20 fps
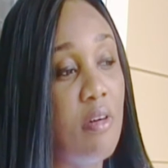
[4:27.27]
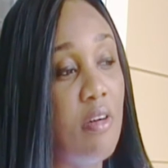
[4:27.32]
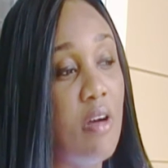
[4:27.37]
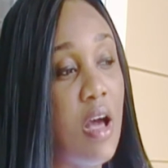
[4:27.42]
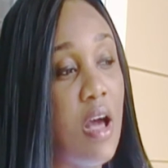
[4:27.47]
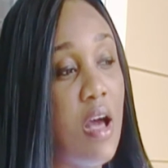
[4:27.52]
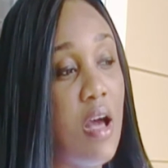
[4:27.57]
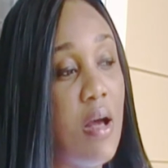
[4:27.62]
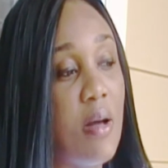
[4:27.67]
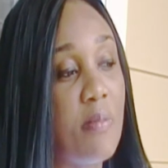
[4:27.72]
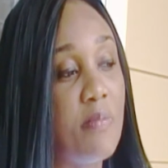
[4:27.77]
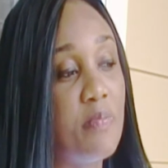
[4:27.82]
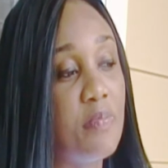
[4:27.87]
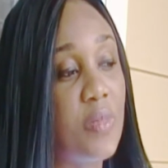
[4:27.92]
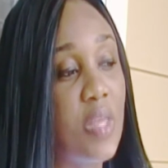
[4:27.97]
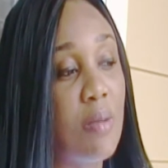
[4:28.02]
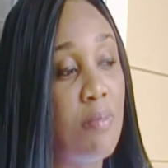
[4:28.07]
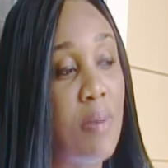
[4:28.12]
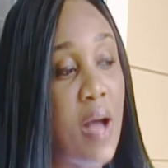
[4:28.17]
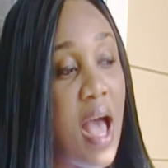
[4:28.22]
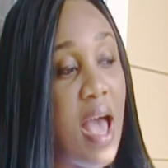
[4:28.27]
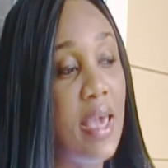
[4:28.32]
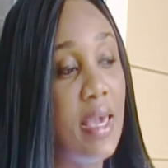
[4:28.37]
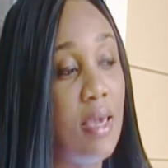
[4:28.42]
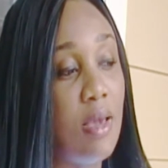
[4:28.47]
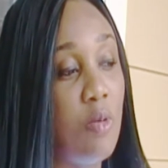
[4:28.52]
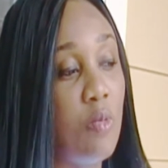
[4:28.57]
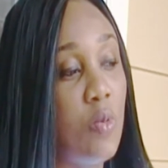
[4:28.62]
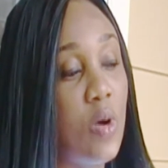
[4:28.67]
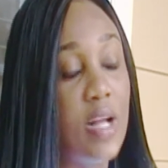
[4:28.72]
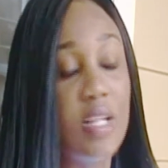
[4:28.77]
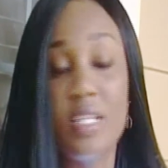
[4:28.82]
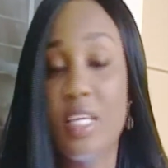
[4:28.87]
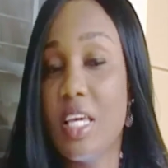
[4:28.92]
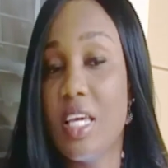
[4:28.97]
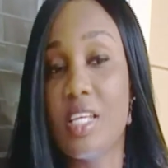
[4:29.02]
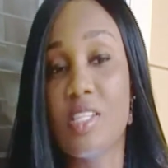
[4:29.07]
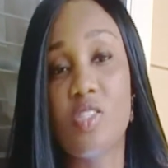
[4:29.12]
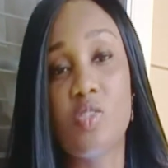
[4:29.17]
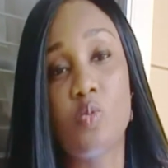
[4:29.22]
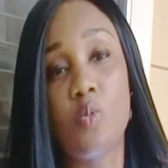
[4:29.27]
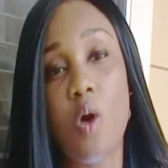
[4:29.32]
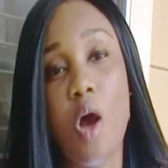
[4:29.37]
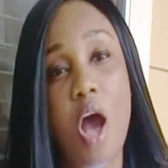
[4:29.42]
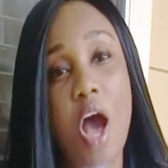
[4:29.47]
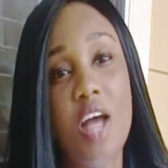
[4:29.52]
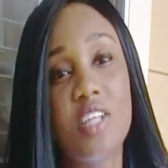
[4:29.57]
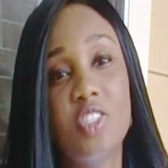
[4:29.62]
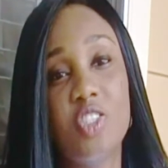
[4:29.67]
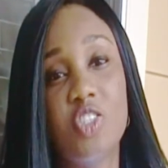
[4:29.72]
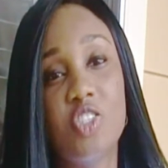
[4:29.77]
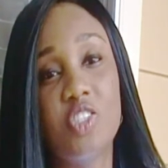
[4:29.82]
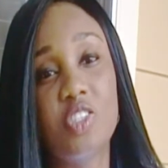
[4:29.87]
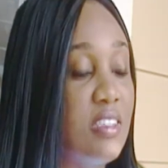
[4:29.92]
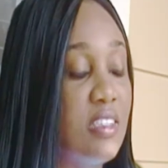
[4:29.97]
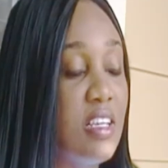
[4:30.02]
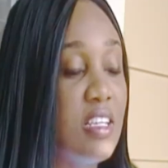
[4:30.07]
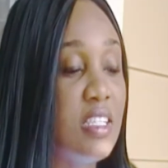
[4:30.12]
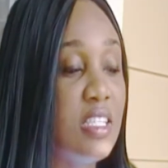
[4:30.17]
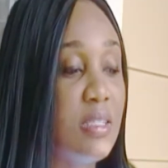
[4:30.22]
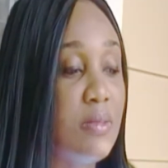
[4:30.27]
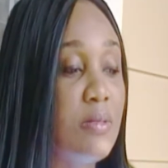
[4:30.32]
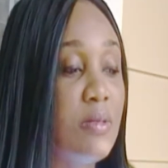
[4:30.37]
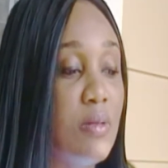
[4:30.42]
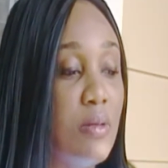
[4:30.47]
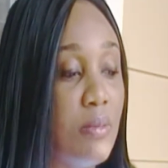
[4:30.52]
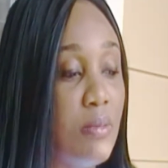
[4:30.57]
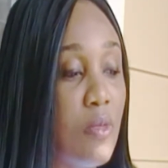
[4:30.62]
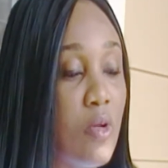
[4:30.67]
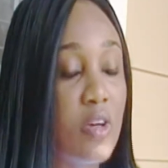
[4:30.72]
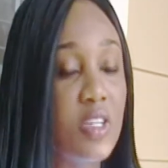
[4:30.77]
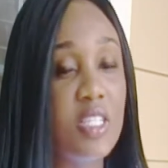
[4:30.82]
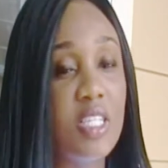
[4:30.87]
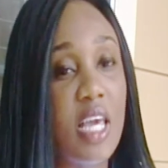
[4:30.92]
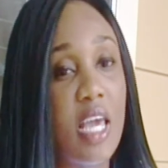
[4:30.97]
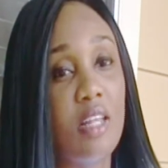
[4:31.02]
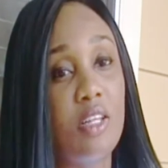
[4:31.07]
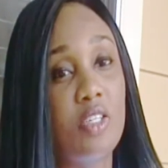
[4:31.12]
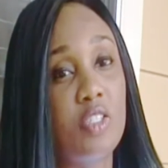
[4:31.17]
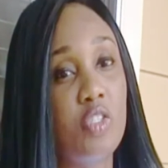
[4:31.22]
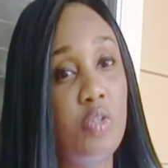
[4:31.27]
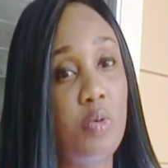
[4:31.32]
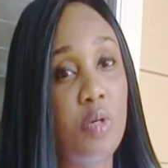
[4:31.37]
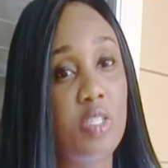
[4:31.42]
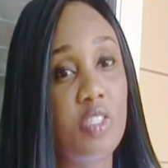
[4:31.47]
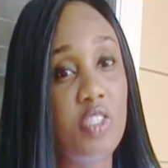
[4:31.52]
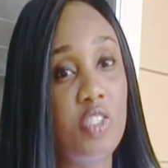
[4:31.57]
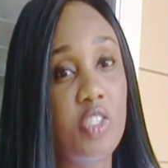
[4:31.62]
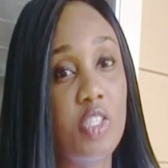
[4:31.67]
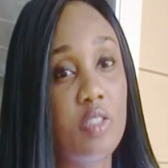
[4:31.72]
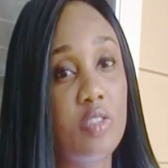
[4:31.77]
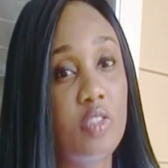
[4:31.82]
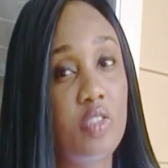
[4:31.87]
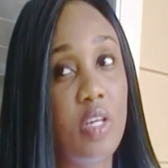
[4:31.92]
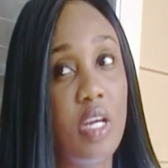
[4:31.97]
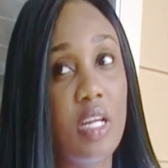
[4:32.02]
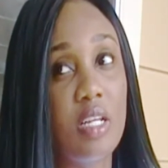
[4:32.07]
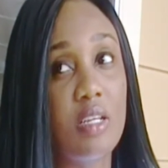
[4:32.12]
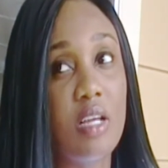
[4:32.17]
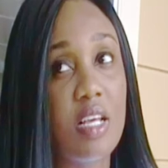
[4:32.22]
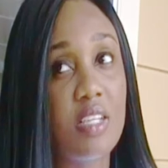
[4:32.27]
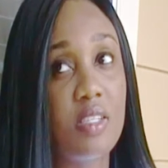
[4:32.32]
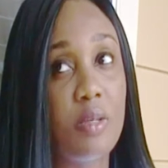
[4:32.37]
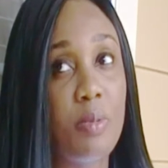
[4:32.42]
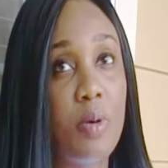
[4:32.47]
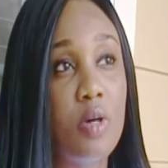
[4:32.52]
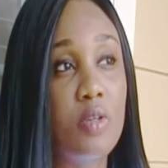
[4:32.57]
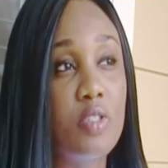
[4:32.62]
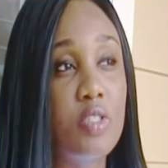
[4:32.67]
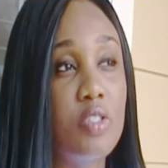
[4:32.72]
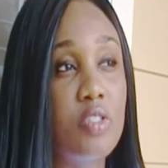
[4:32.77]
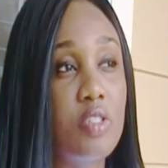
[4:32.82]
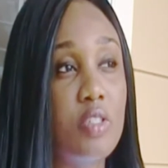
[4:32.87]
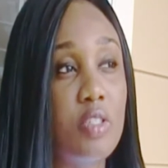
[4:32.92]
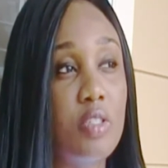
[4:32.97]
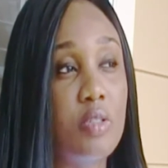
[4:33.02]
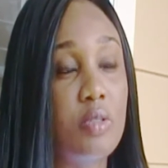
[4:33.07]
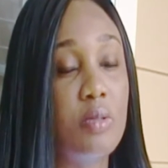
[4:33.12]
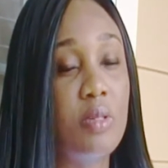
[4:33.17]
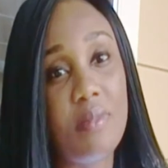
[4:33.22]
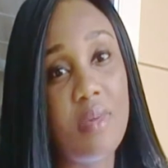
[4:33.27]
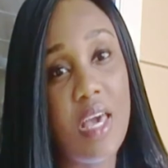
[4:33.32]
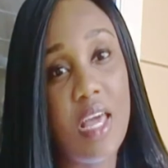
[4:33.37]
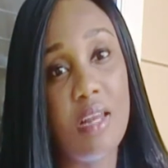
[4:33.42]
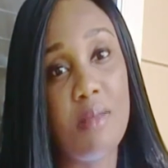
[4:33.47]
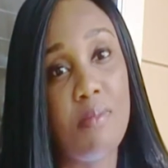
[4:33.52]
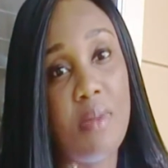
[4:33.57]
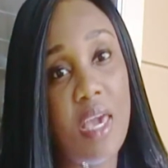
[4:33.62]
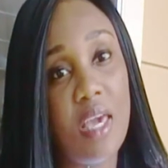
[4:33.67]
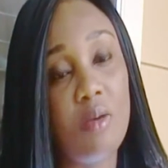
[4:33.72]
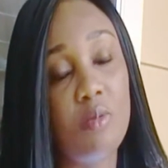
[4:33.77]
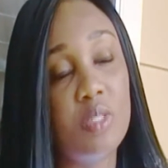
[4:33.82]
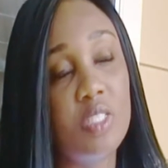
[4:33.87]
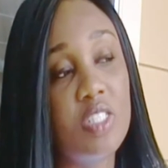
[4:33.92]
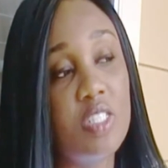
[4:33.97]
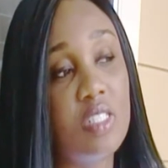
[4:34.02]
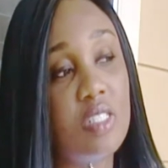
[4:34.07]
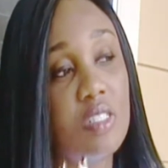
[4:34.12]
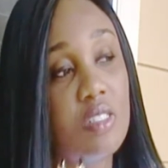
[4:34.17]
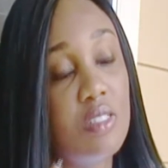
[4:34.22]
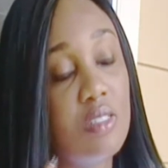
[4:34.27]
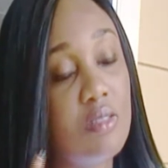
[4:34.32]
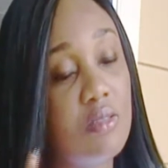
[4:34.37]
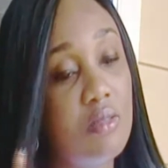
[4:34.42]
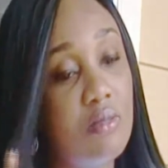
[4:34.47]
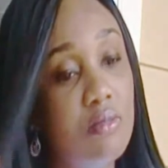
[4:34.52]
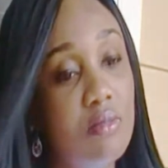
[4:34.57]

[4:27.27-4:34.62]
by what kids watch. It's more tailored towards children as opposed to anime, which is